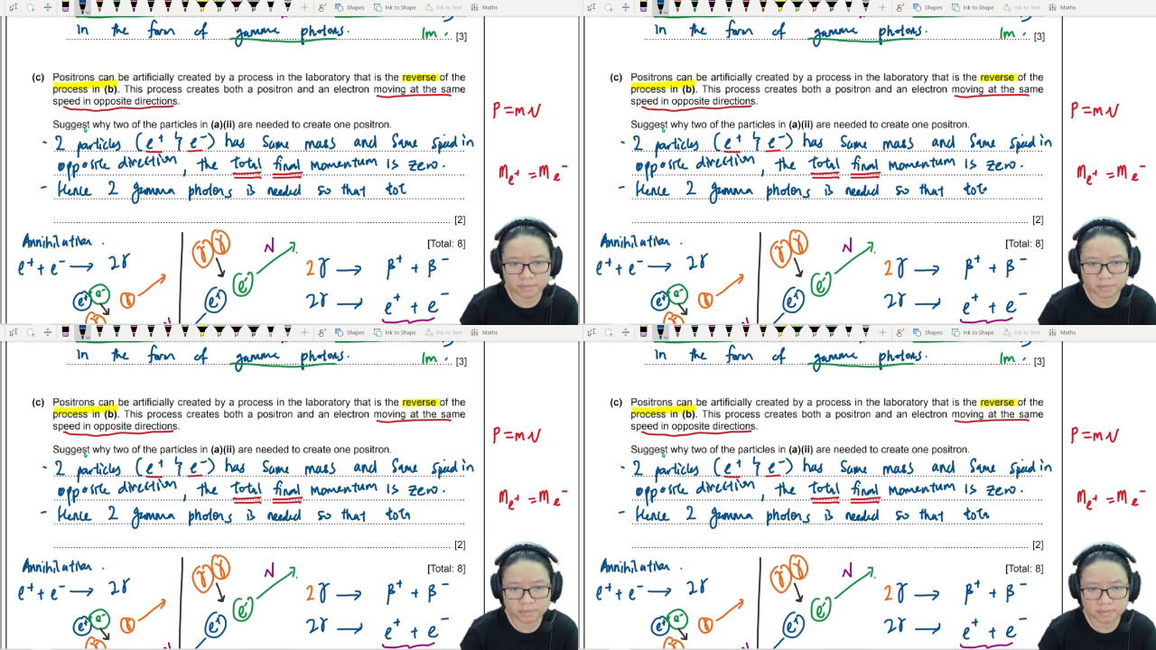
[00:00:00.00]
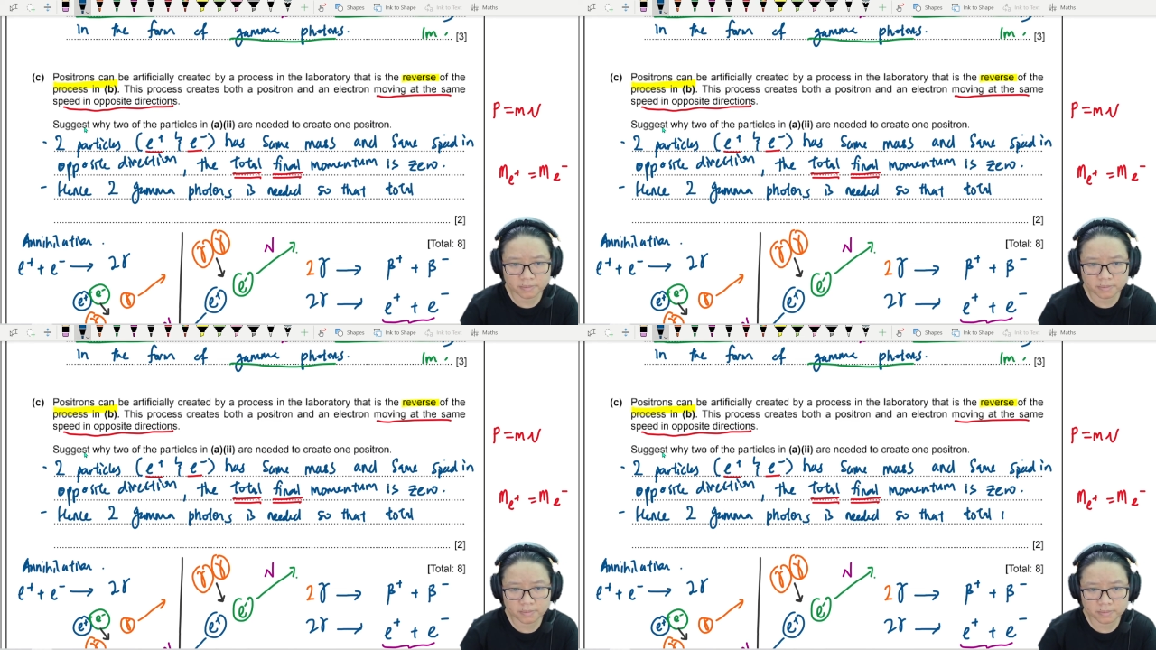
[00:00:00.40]

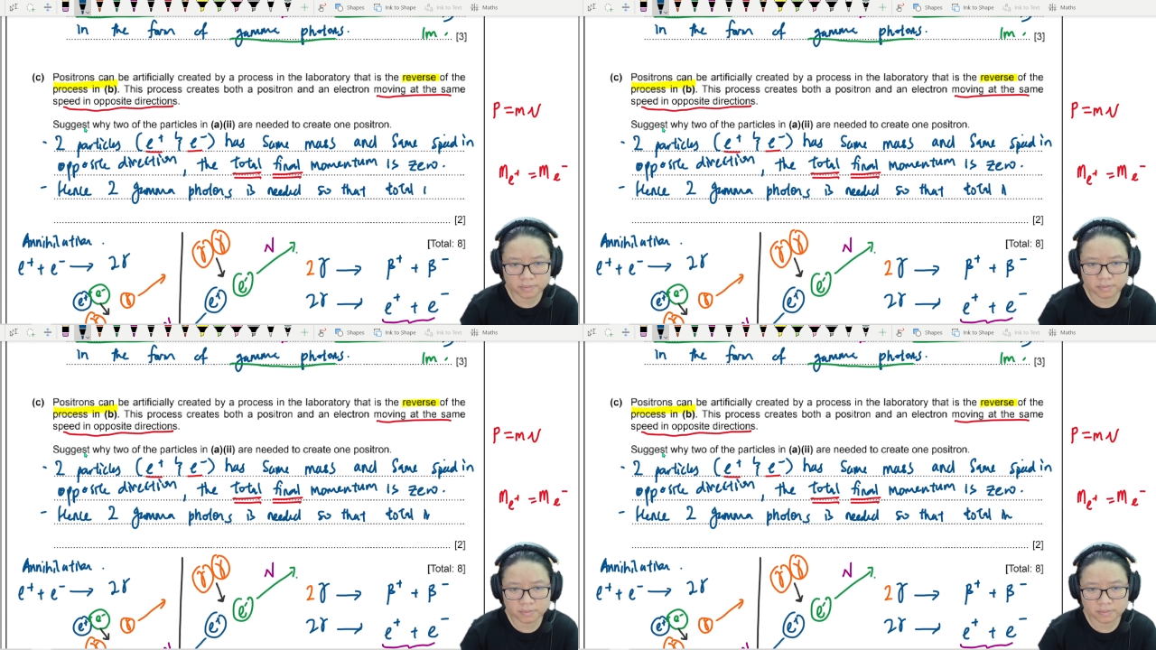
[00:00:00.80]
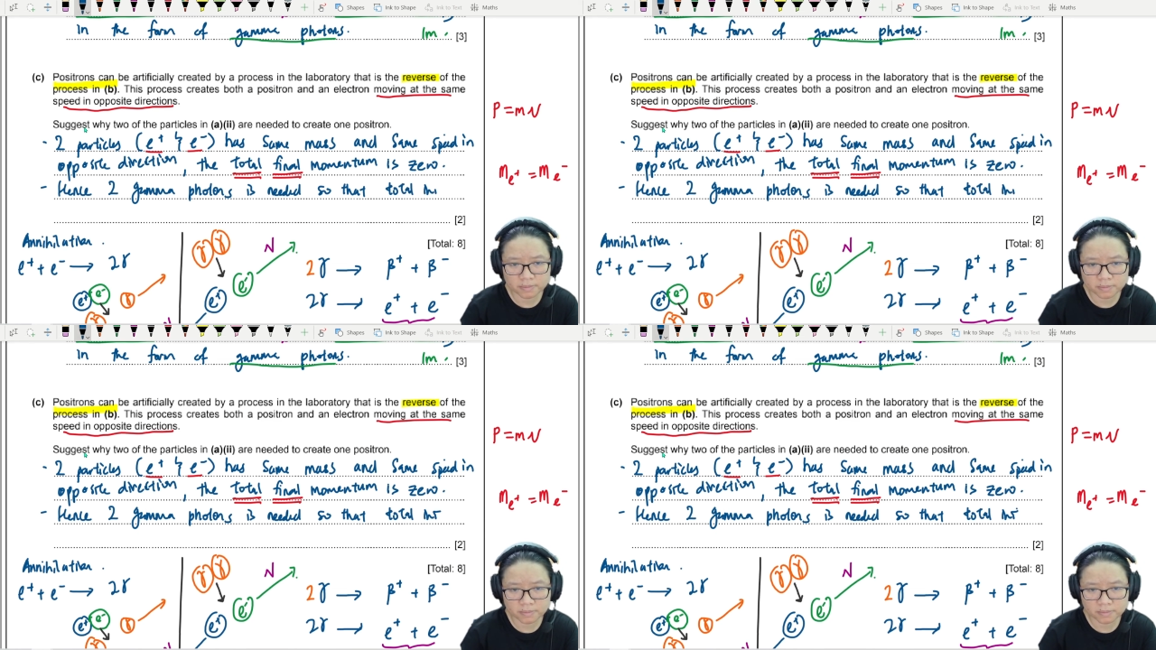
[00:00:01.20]

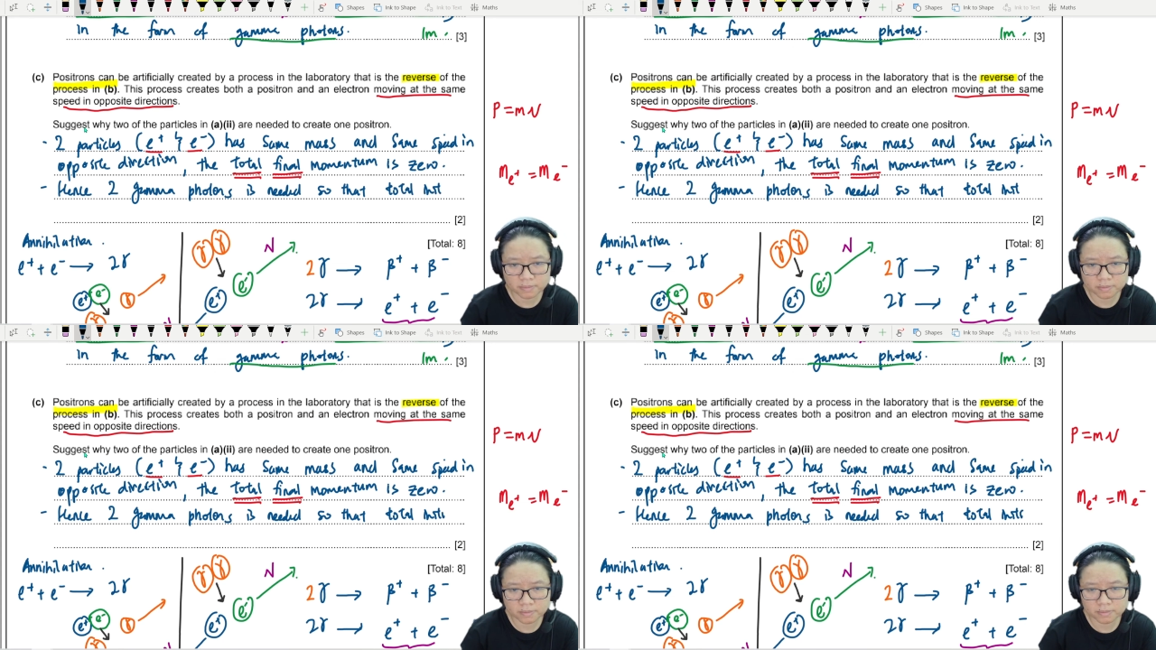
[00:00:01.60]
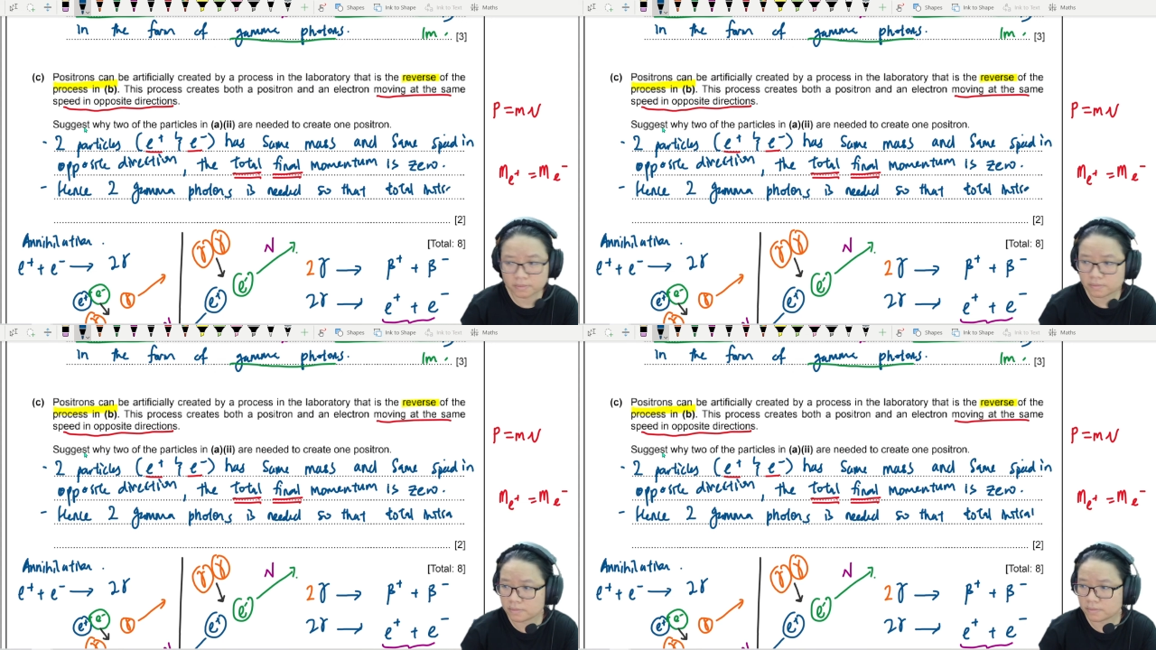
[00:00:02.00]

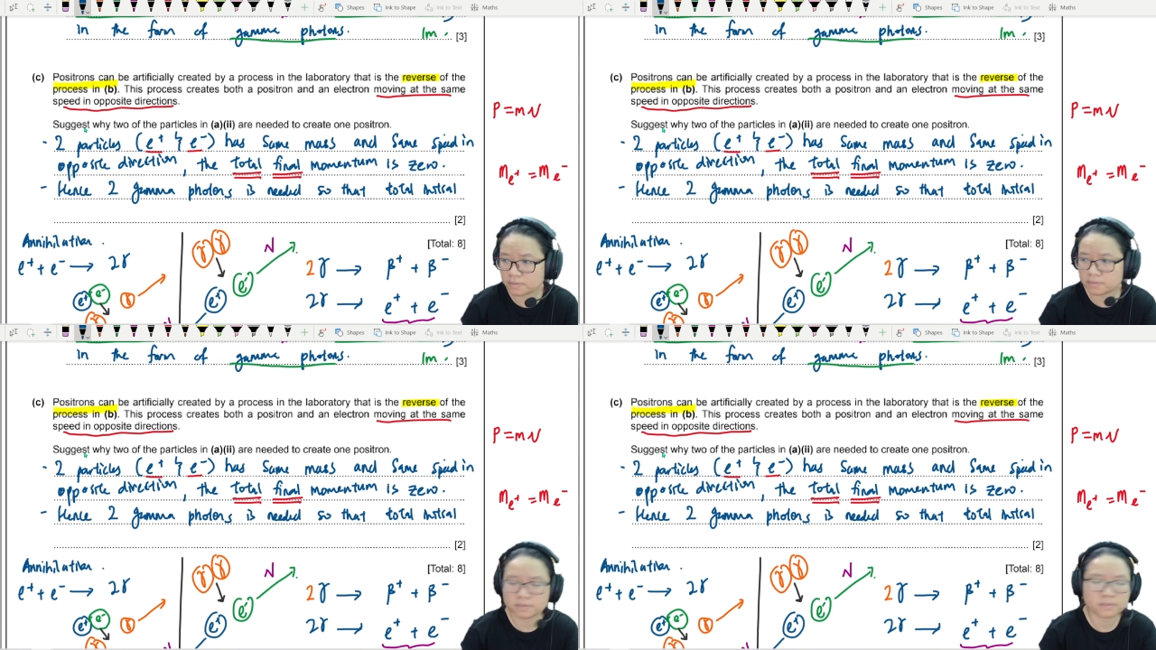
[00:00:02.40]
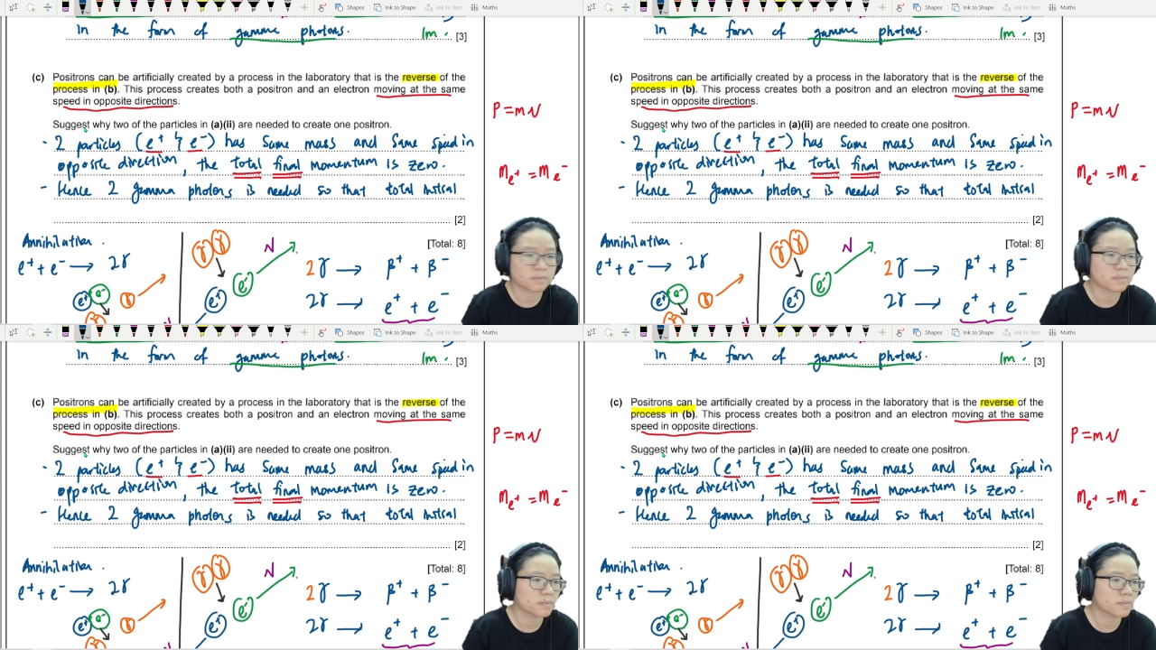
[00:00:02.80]

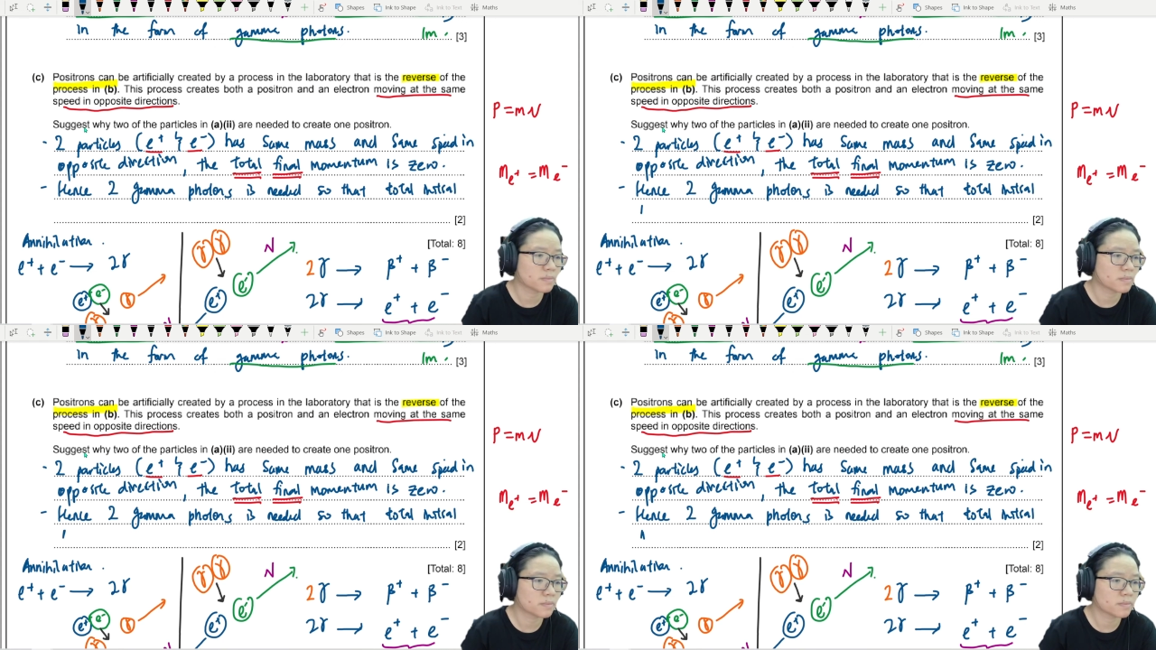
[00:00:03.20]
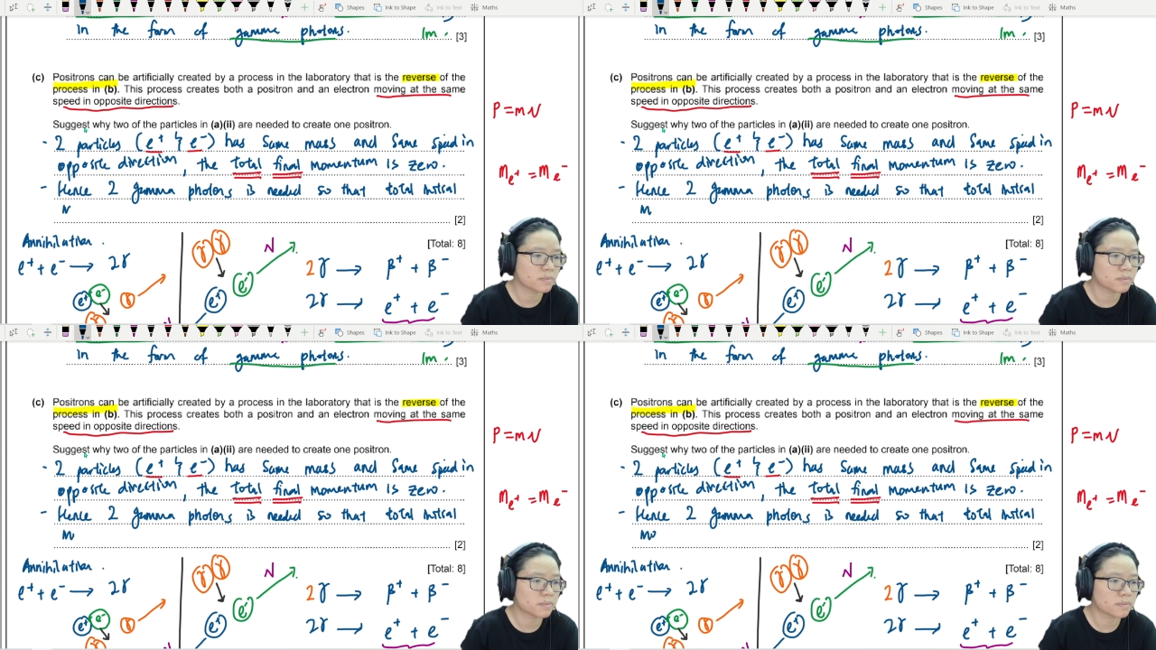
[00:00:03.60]
No one is speaking in this clip.